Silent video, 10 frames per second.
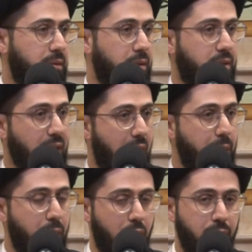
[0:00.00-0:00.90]
the
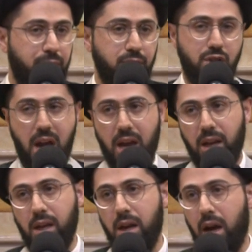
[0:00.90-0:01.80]
time of
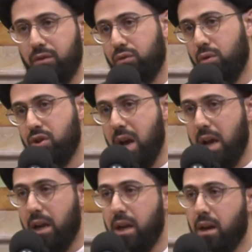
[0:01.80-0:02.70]
Jahiliyyah, Asrul
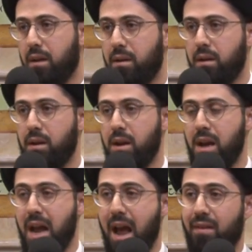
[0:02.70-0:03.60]
Jahiliyyah.
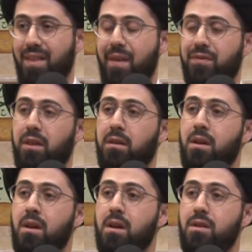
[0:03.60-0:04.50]
And that the,
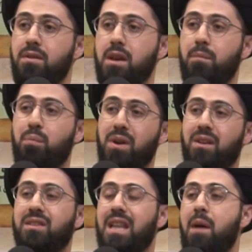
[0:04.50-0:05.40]
the pre
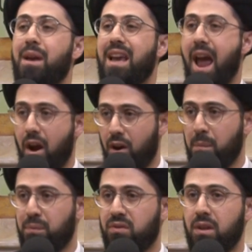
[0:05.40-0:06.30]
Islamic
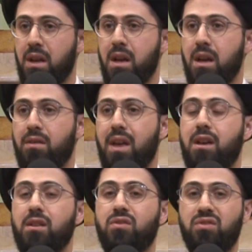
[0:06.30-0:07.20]
Arabs, they
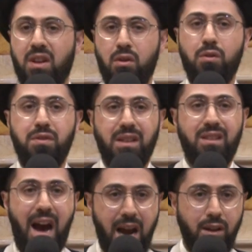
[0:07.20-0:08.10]
considered these
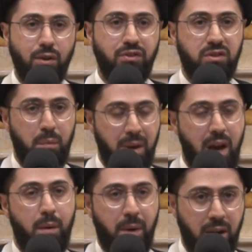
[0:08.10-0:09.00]
idols to be
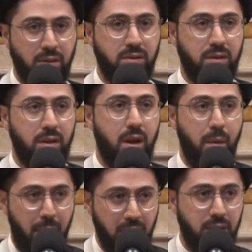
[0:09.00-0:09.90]
amongst,
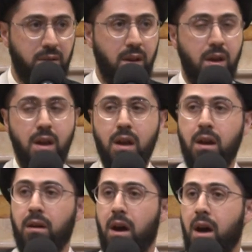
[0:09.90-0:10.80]
amongst
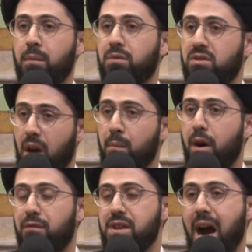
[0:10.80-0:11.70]
um, some
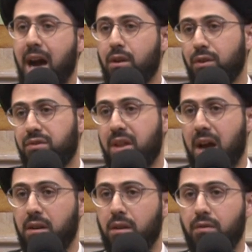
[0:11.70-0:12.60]
of the idols
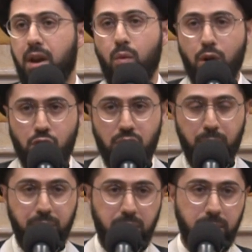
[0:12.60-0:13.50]
that they worshipped